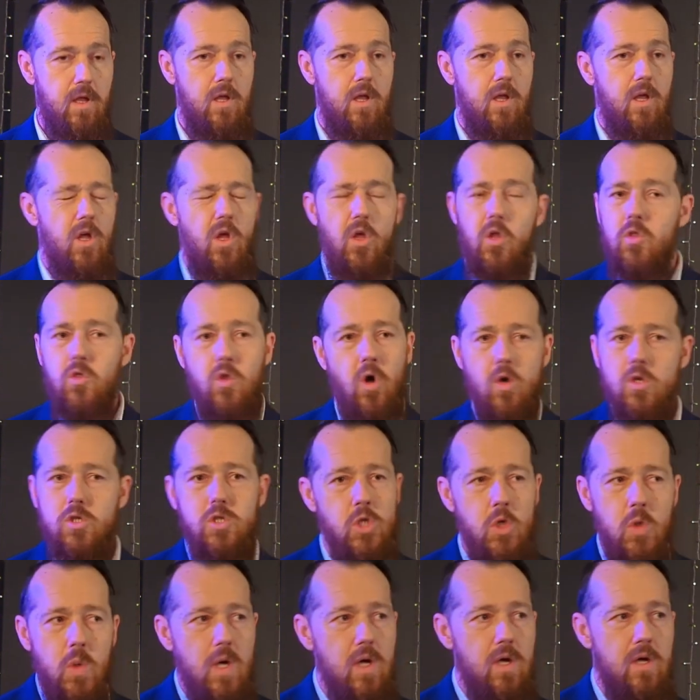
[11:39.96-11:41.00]
not too
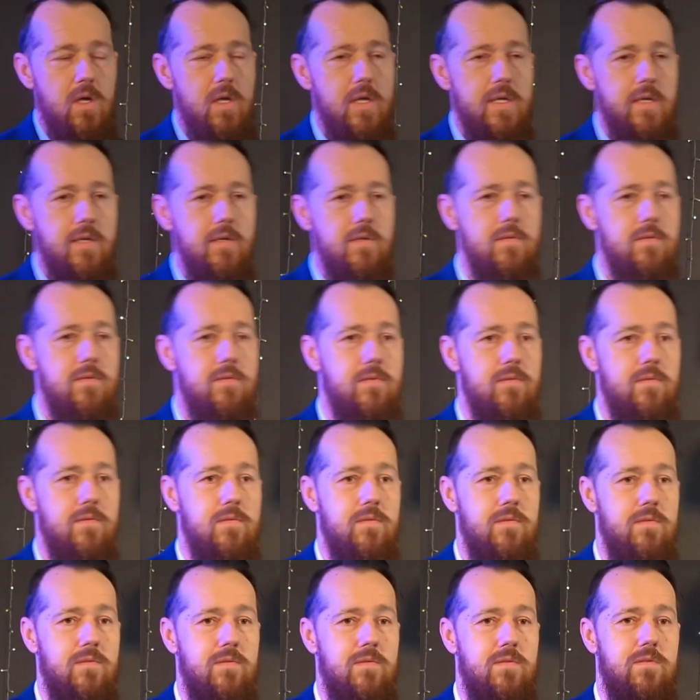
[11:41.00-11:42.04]
early,
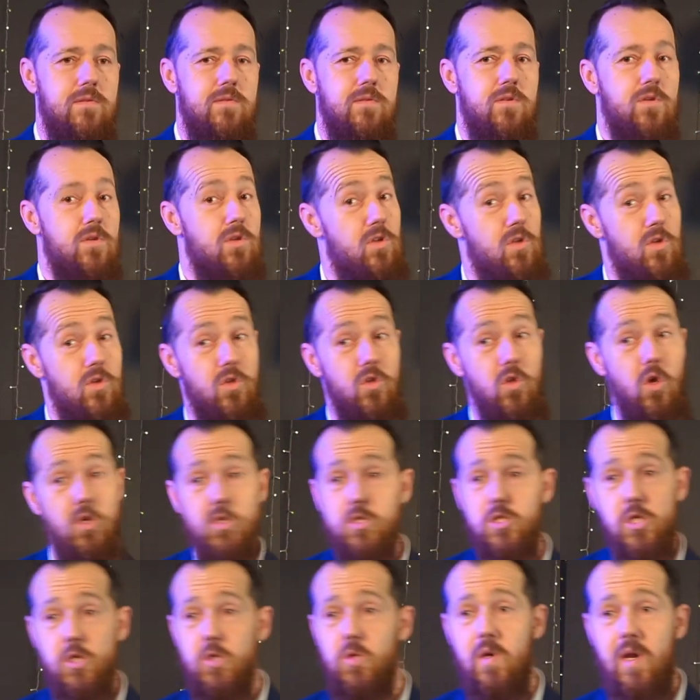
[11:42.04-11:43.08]
not too
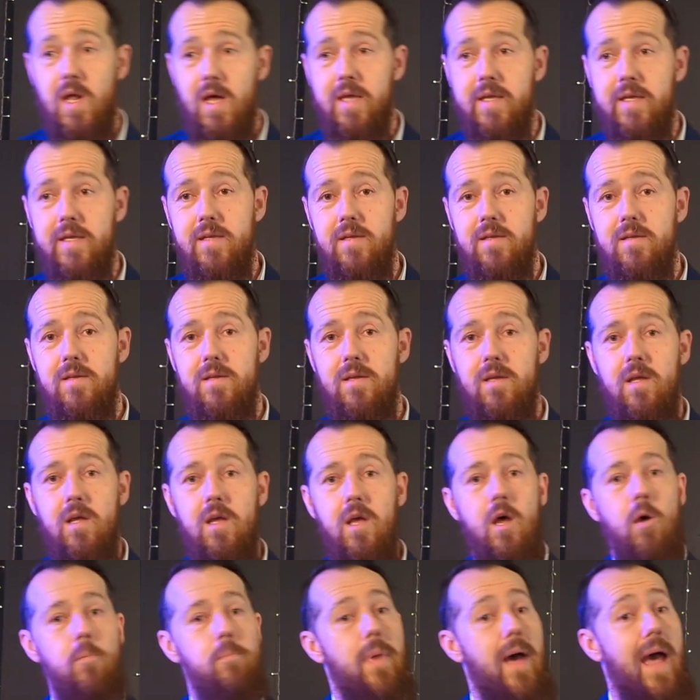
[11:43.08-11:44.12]
late, but
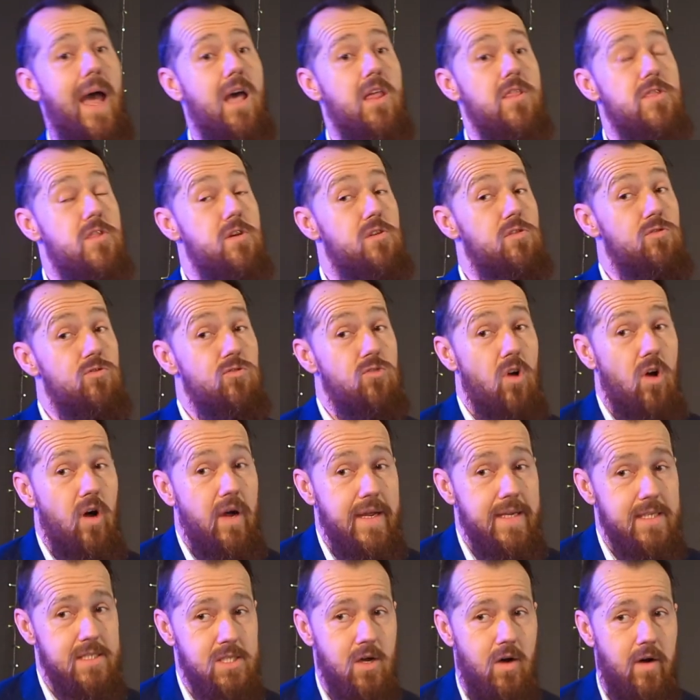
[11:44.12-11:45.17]
at the right
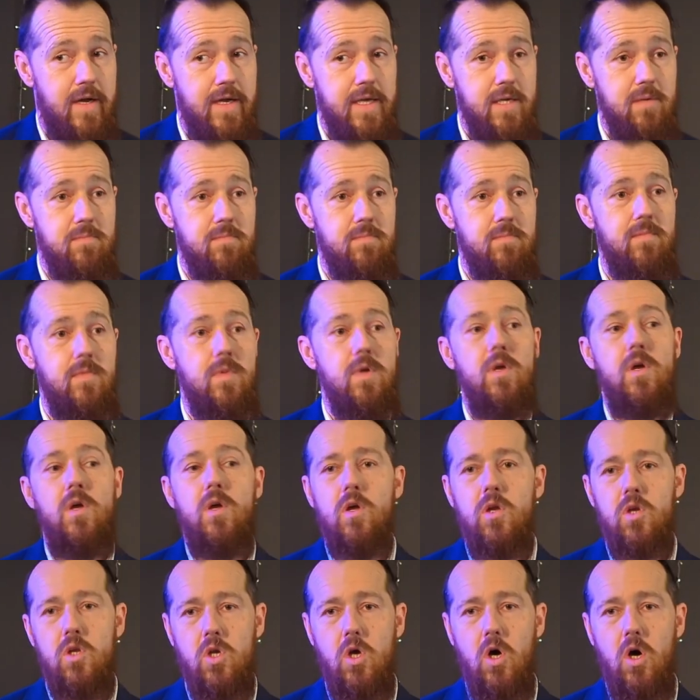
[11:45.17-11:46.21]
time,
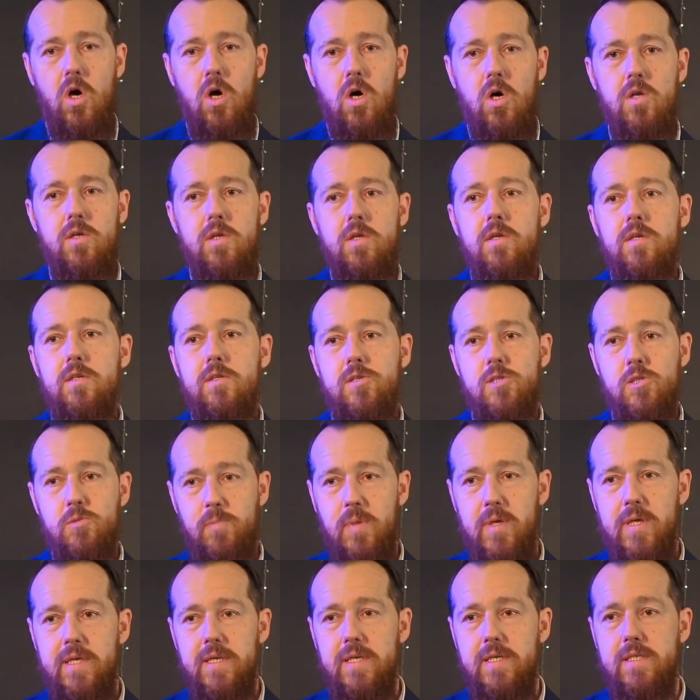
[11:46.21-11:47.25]
God
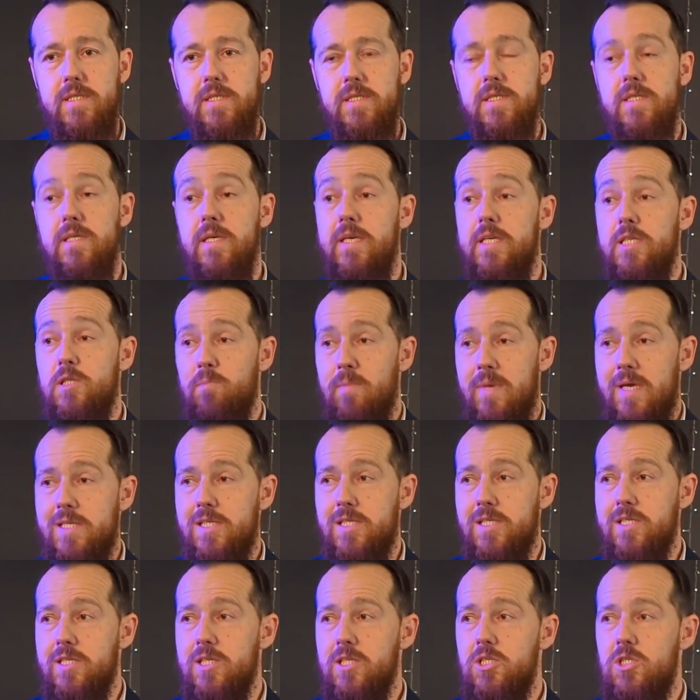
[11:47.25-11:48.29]
speaks his
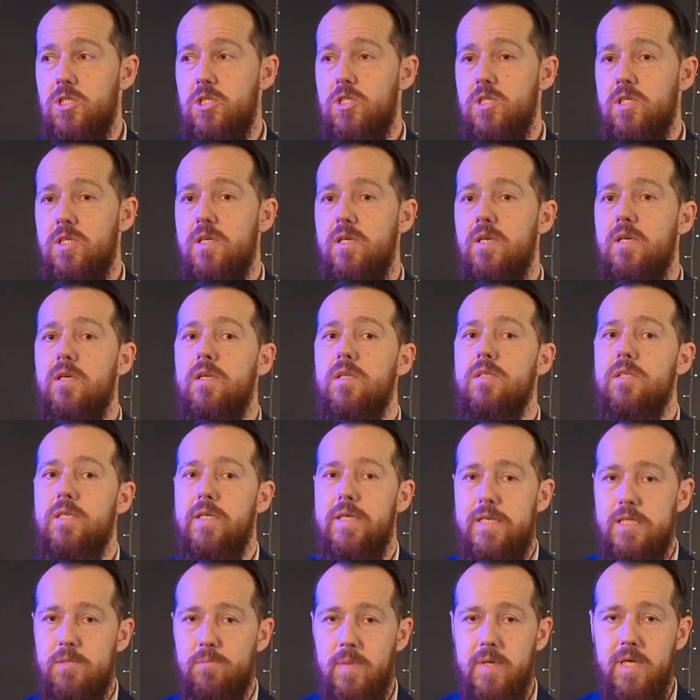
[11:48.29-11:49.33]
message to his
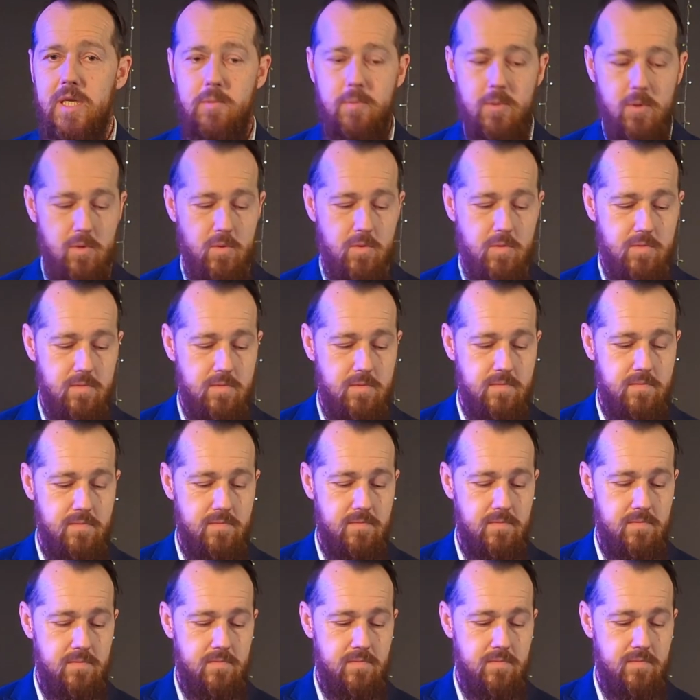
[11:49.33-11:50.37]
people.
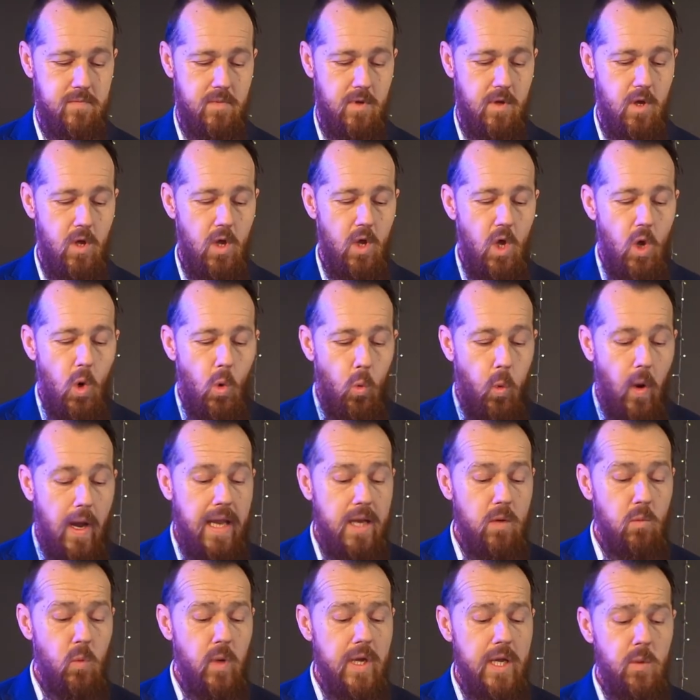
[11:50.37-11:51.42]
When
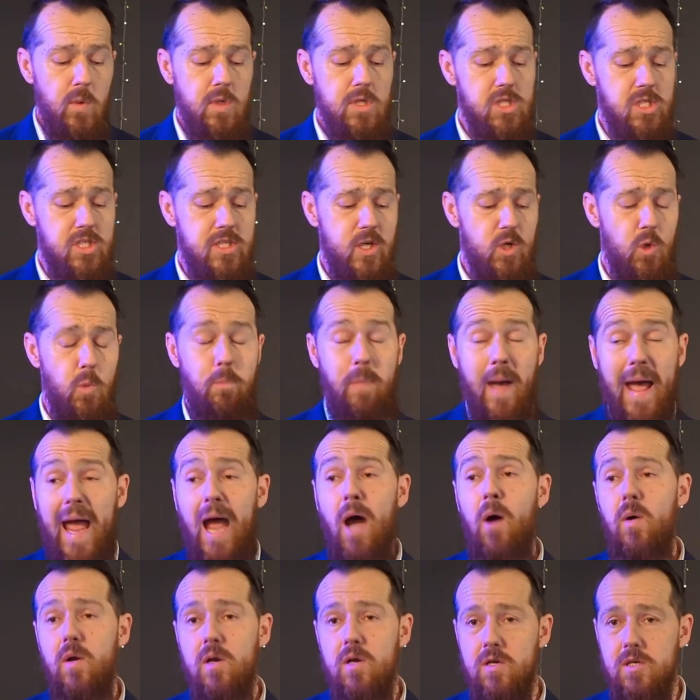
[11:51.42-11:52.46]
we were still
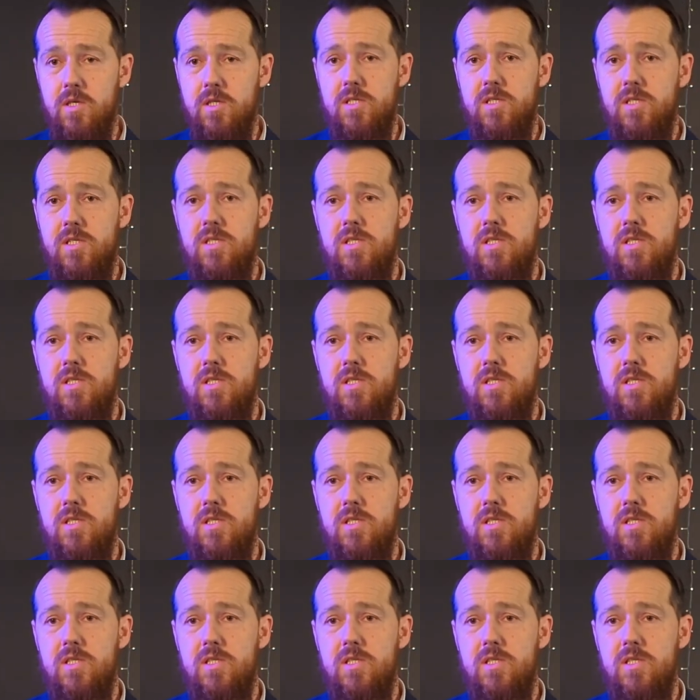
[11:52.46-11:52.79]
powerless,